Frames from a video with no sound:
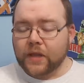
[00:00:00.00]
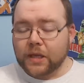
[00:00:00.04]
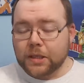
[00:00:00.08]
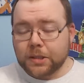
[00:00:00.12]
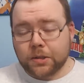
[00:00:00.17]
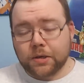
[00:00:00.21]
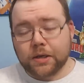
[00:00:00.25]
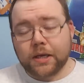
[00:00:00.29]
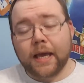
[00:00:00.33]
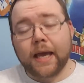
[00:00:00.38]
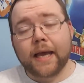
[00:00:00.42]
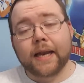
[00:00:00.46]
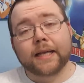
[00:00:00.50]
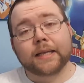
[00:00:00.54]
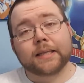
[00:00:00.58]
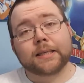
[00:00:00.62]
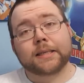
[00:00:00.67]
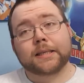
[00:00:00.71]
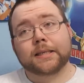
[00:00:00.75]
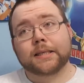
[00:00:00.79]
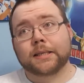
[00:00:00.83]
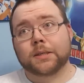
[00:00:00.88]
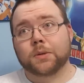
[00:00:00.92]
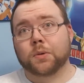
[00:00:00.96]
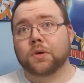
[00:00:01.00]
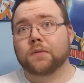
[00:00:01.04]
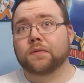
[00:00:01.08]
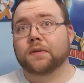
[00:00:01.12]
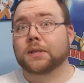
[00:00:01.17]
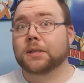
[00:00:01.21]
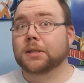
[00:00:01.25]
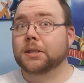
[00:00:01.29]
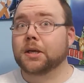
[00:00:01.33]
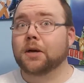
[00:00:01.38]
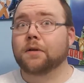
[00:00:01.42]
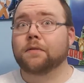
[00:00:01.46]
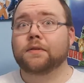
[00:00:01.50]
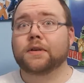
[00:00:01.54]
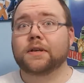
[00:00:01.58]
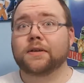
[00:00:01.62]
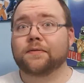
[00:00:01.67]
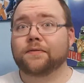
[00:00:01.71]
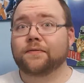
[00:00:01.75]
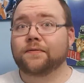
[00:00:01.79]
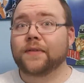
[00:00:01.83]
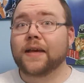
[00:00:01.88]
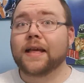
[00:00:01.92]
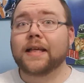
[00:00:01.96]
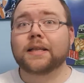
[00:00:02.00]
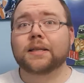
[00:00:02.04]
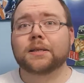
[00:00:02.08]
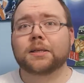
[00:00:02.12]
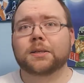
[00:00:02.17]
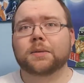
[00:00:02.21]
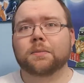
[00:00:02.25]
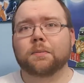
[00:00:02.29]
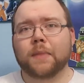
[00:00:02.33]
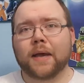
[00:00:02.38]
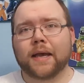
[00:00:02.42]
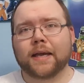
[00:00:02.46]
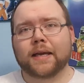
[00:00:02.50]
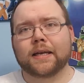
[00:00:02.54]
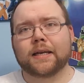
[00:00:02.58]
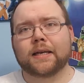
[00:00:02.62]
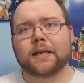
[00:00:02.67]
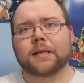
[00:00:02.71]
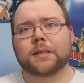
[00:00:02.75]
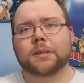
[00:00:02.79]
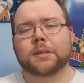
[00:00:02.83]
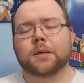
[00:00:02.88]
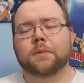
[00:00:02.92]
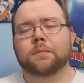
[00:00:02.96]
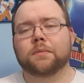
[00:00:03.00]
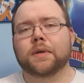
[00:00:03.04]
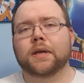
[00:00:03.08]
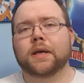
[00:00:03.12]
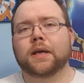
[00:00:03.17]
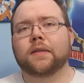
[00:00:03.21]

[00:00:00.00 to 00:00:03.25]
so, again, it's sort of a self defense mechanism.